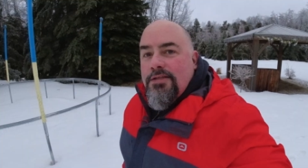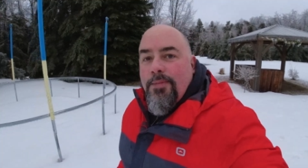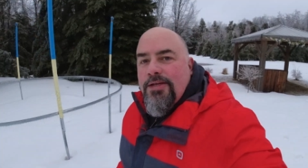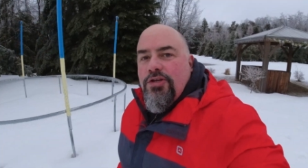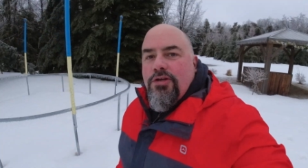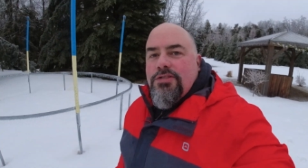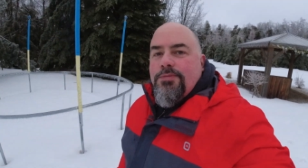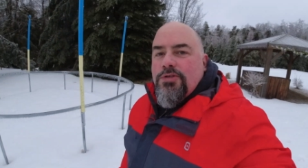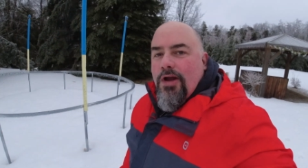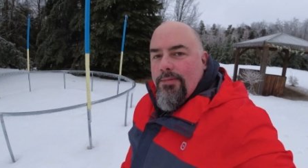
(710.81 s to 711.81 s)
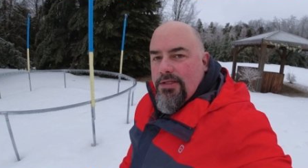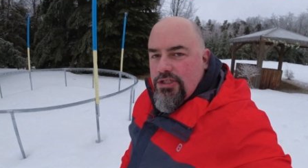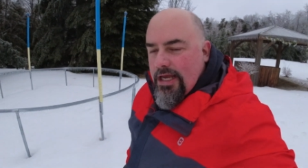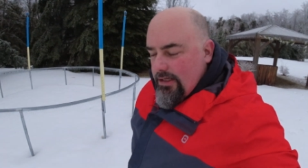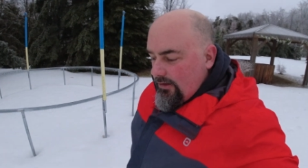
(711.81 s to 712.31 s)
So make sure you're subscribed to the
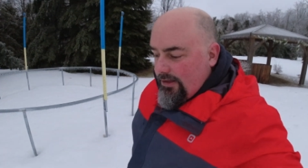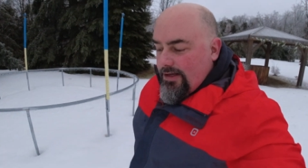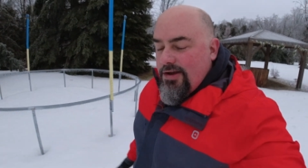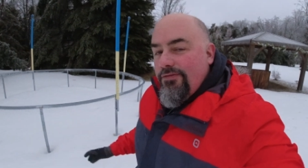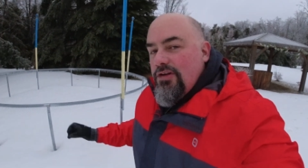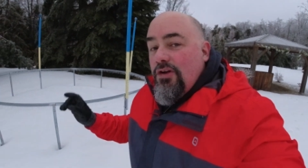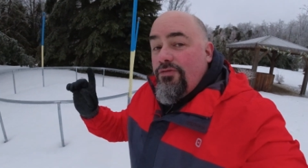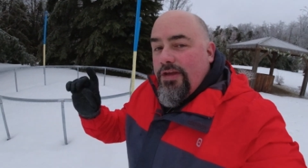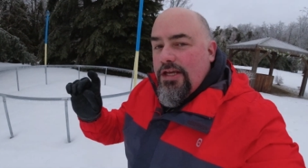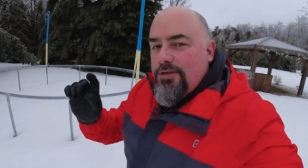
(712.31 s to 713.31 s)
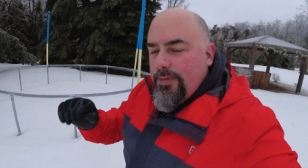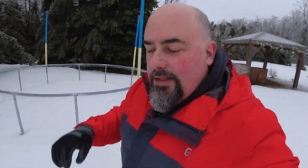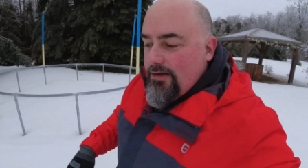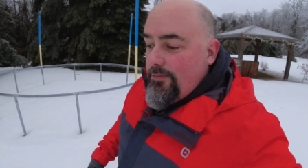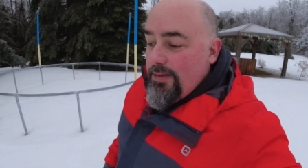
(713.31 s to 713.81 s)
channel, you have the notification
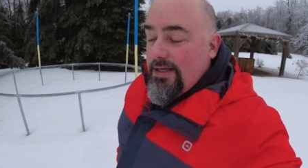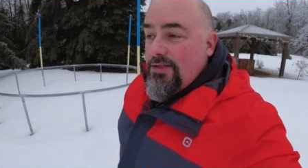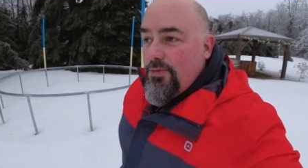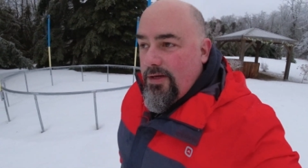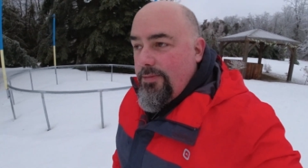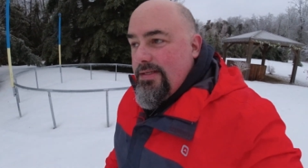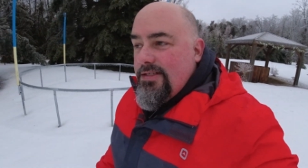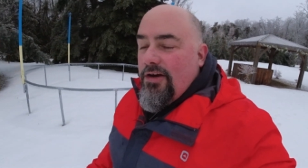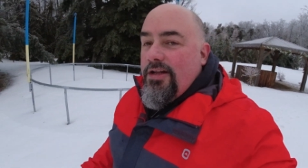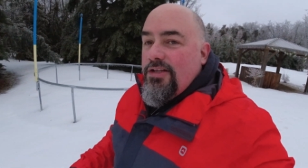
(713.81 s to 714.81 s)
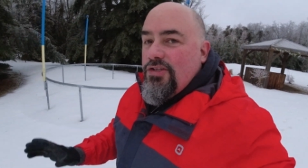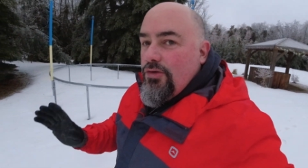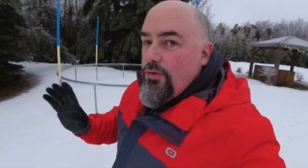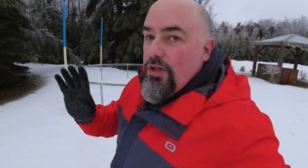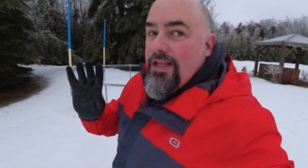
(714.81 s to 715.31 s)
bell on, because we're going to be starting
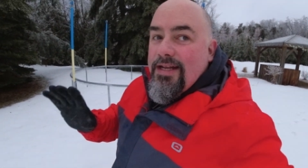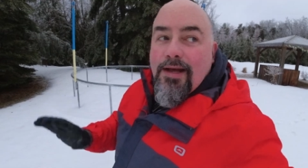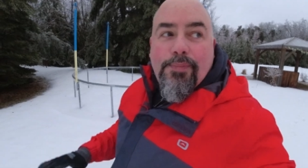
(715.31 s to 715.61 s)
to clean